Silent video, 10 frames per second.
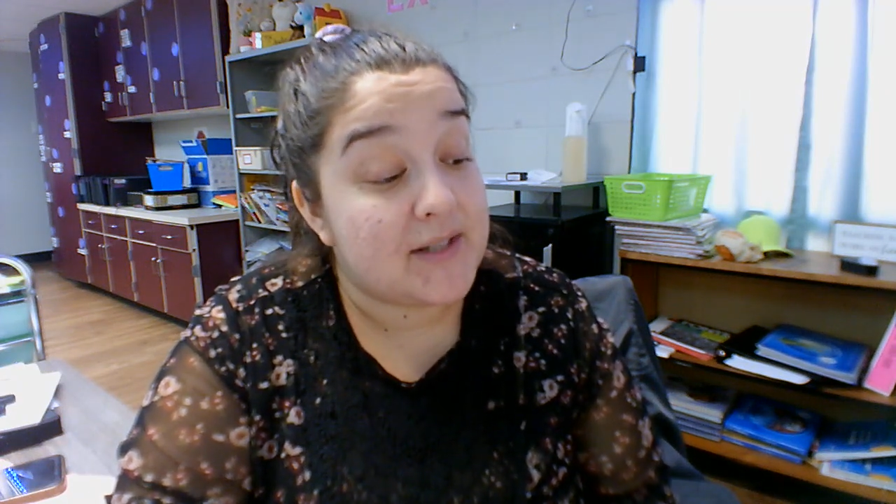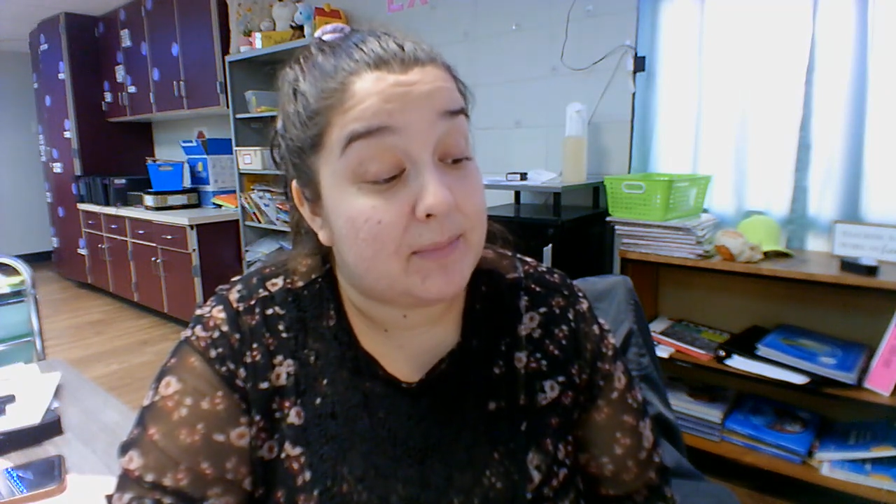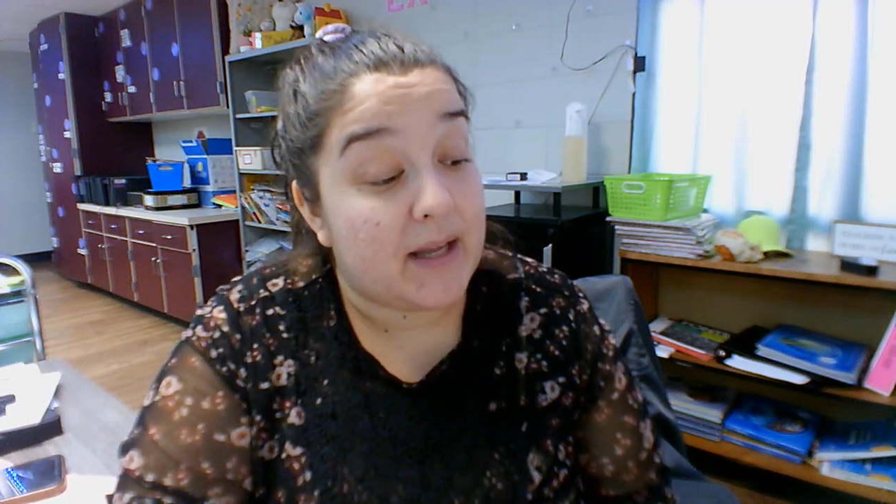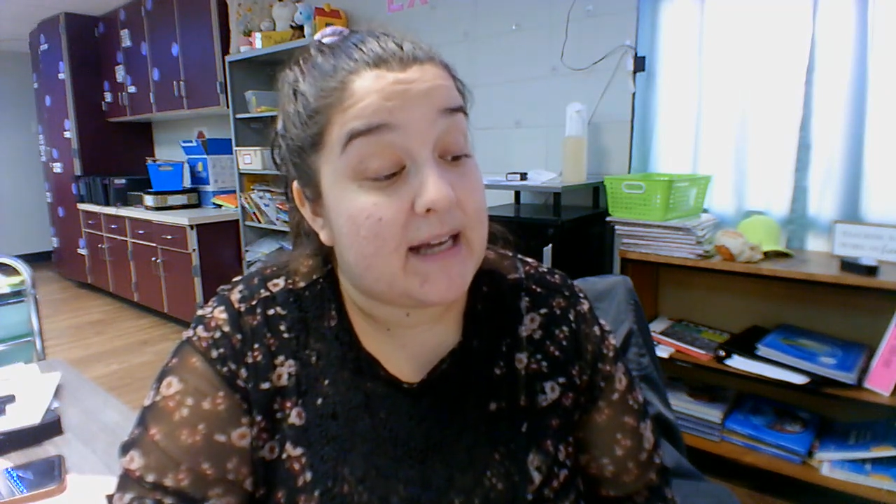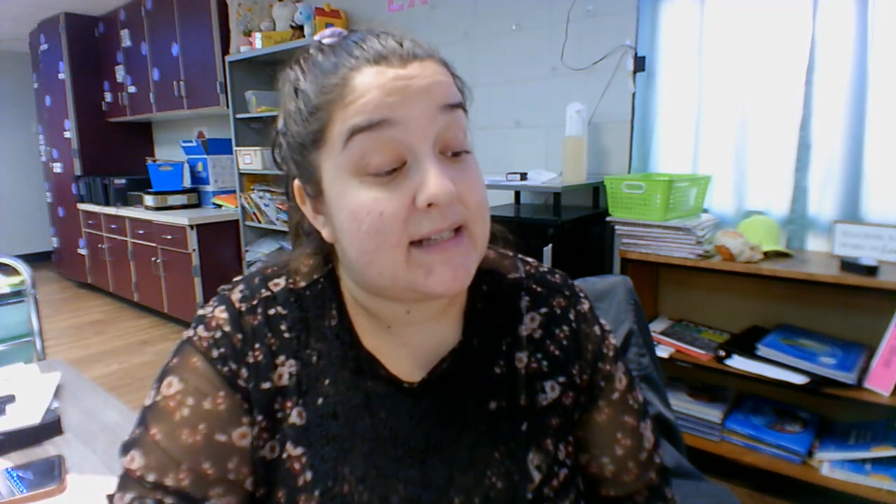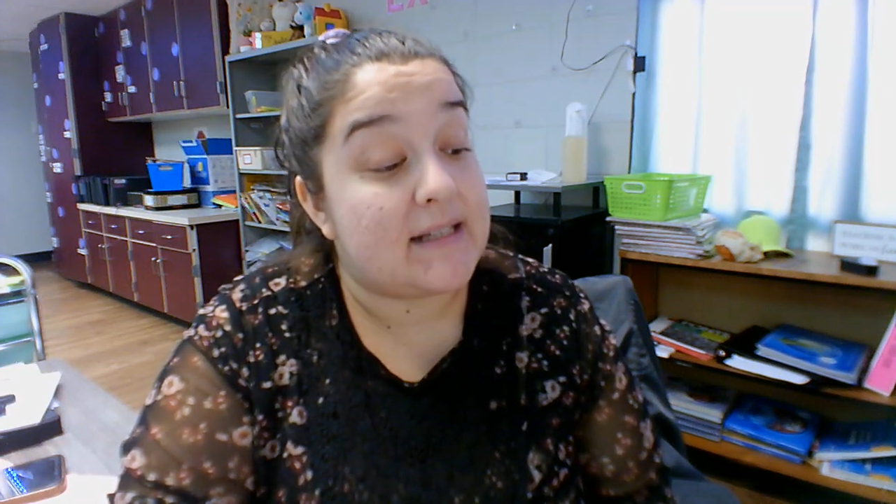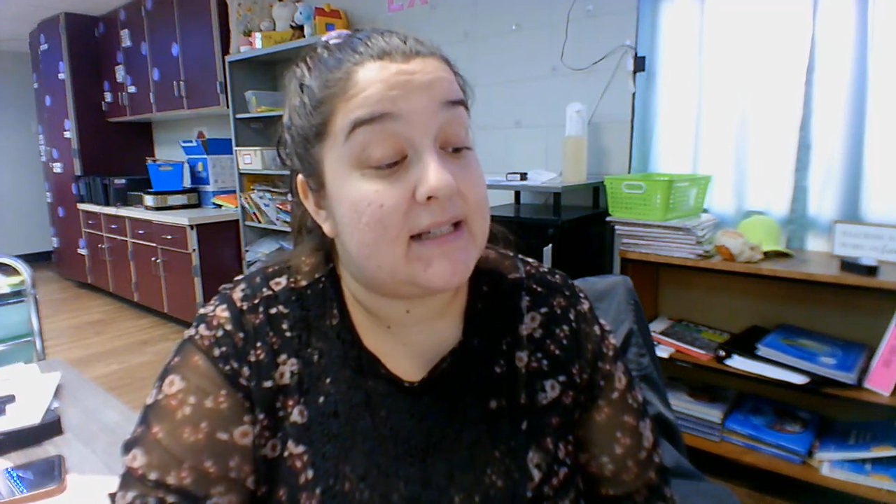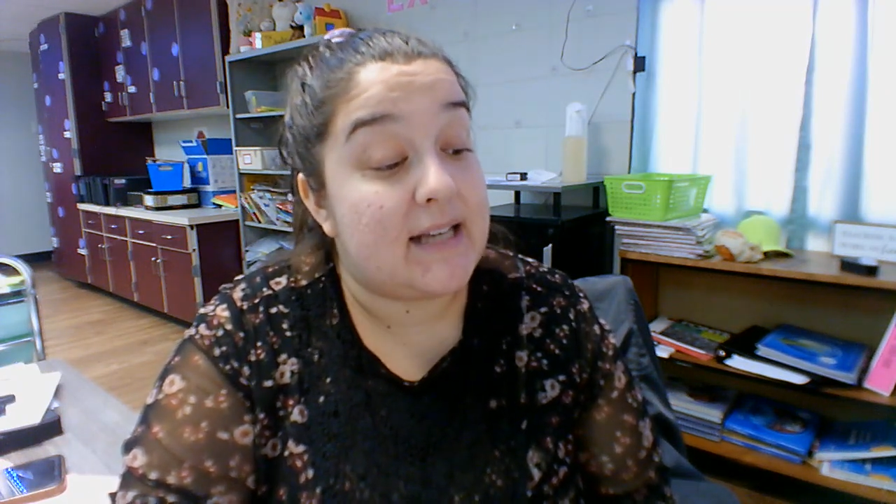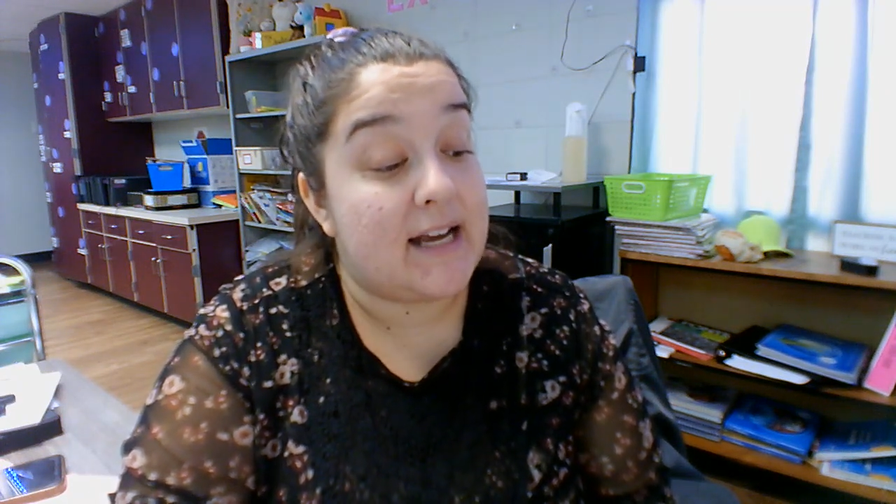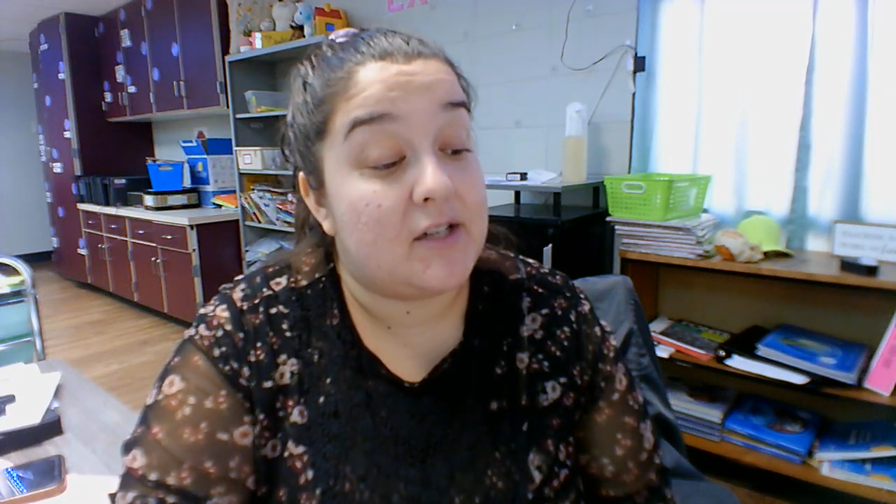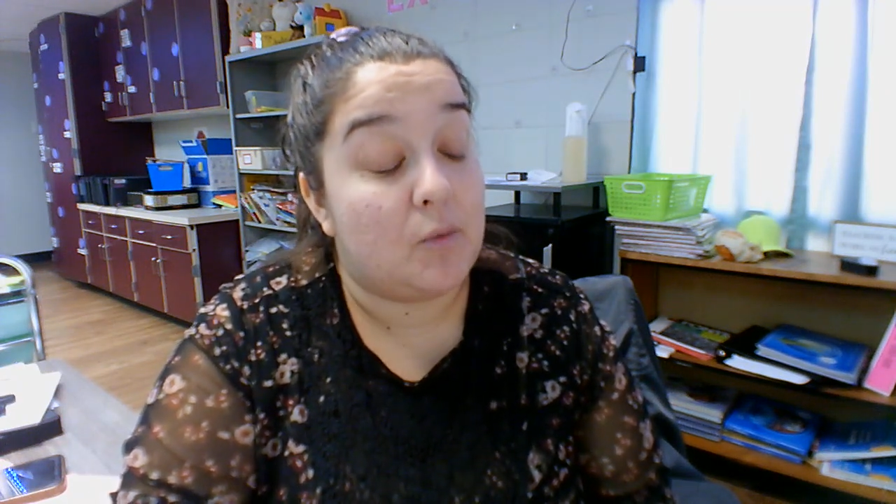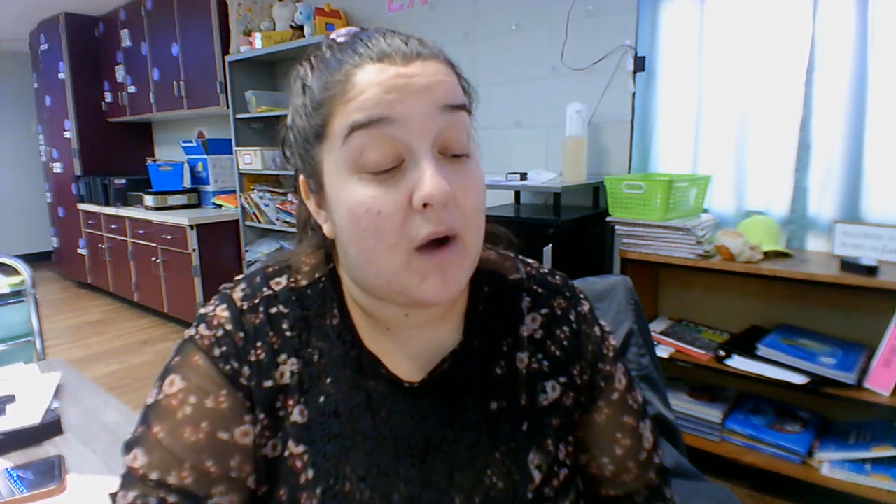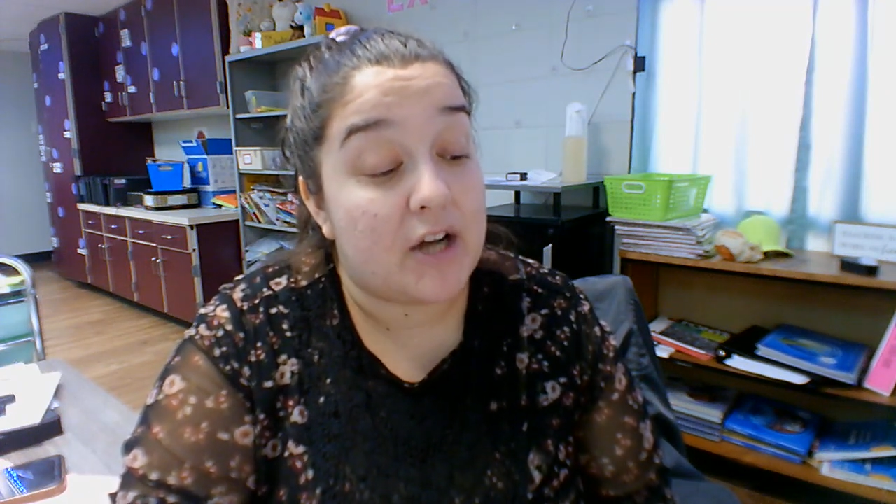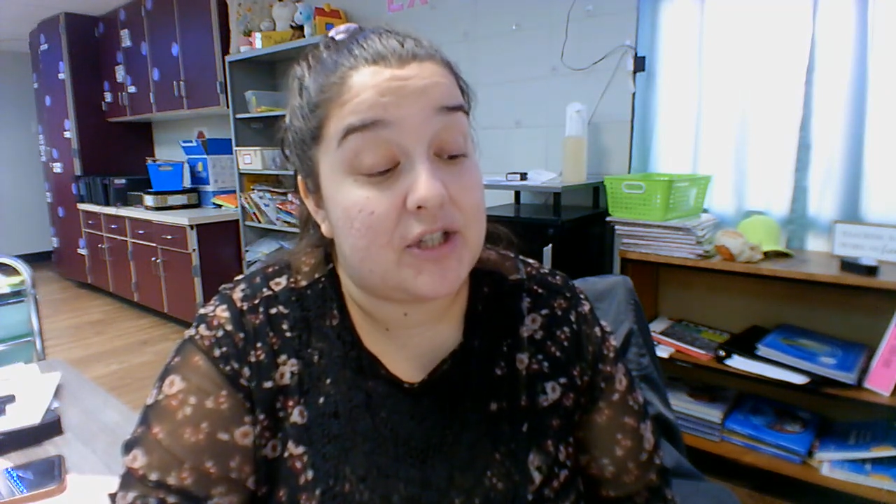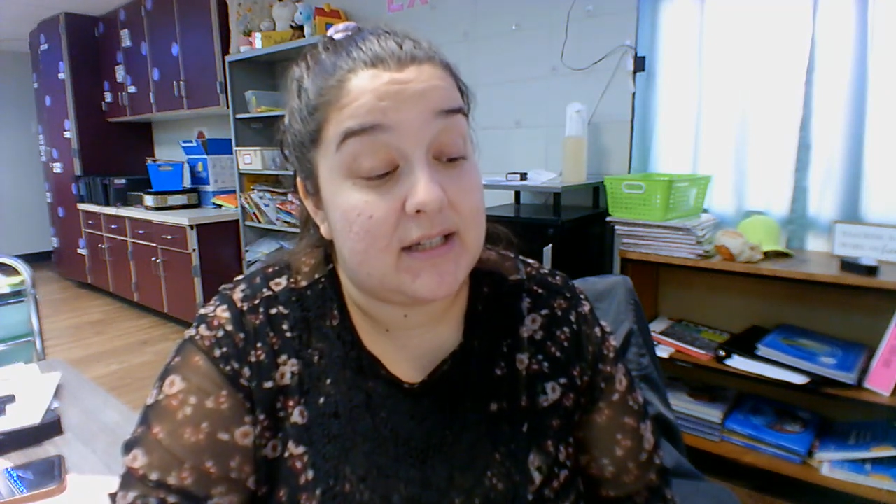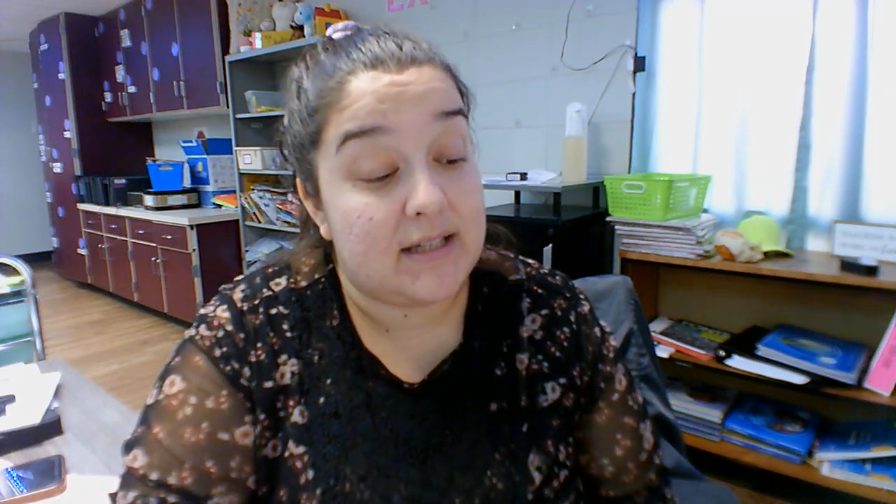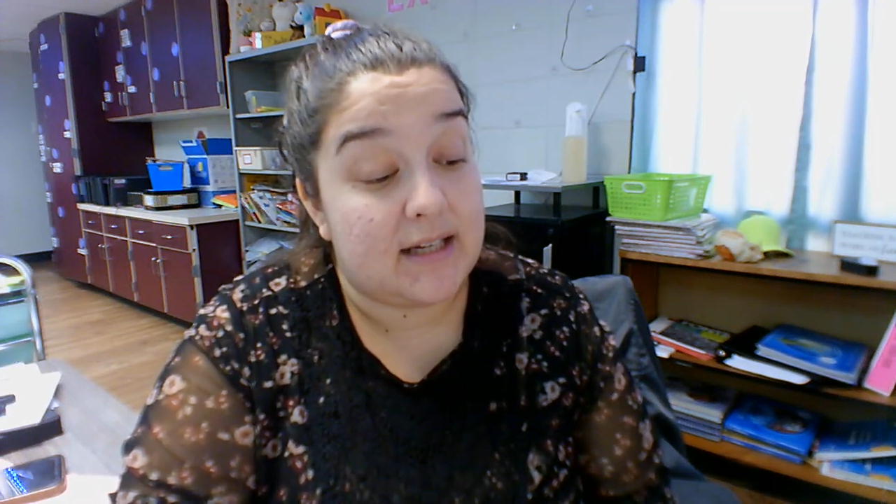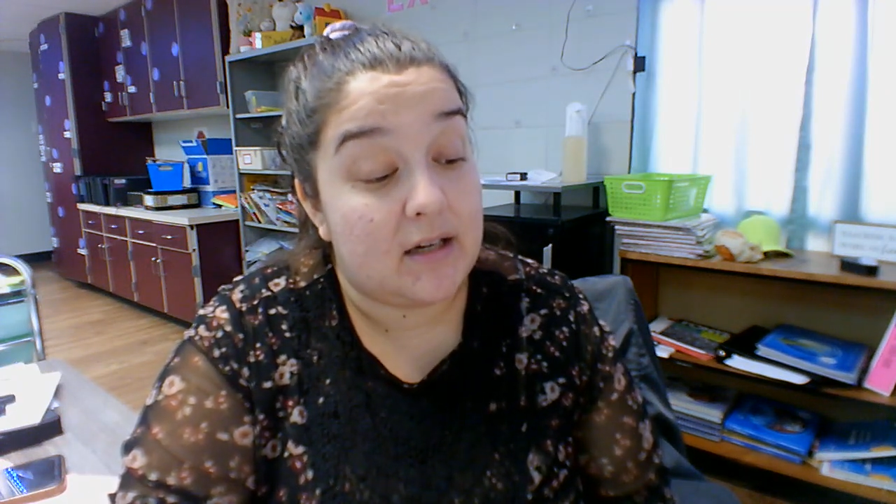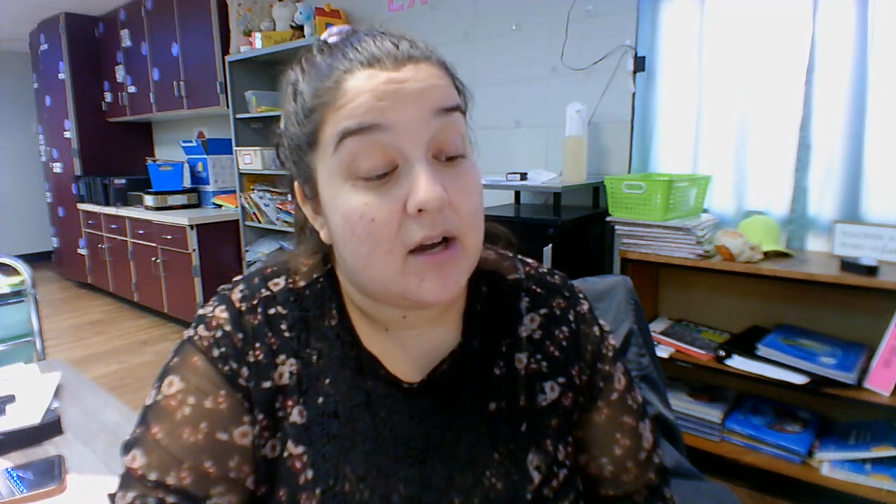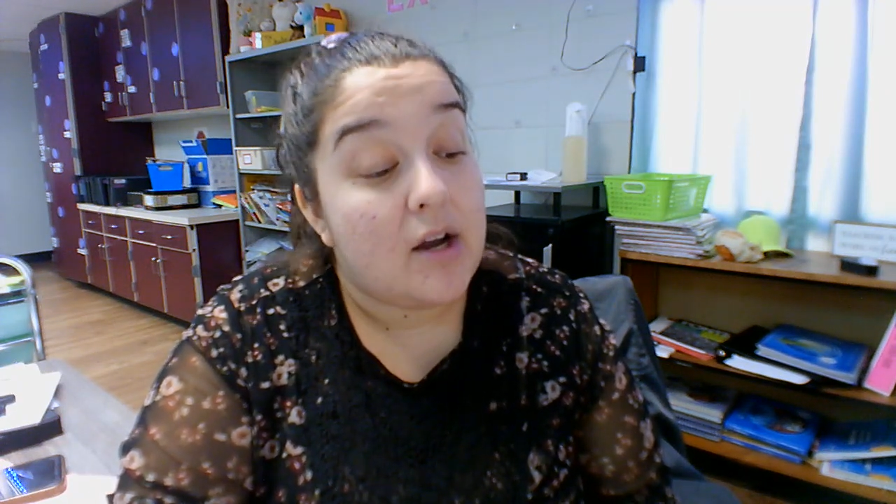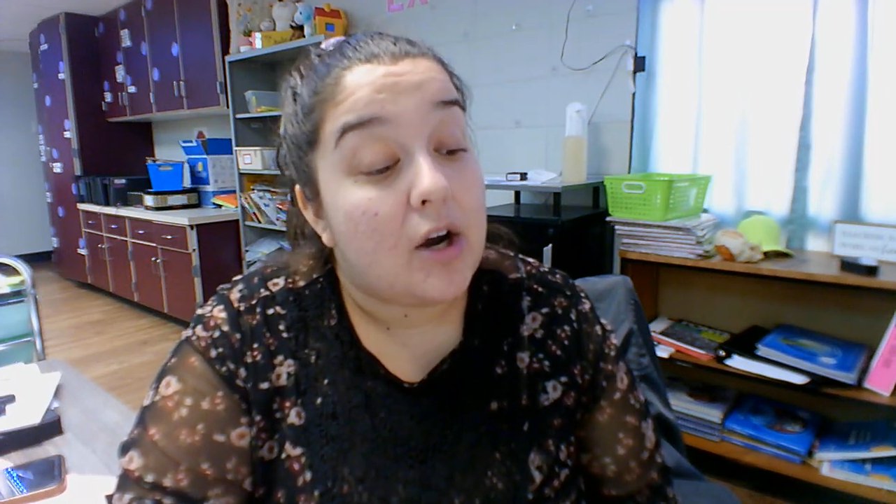supplies to take to Washington.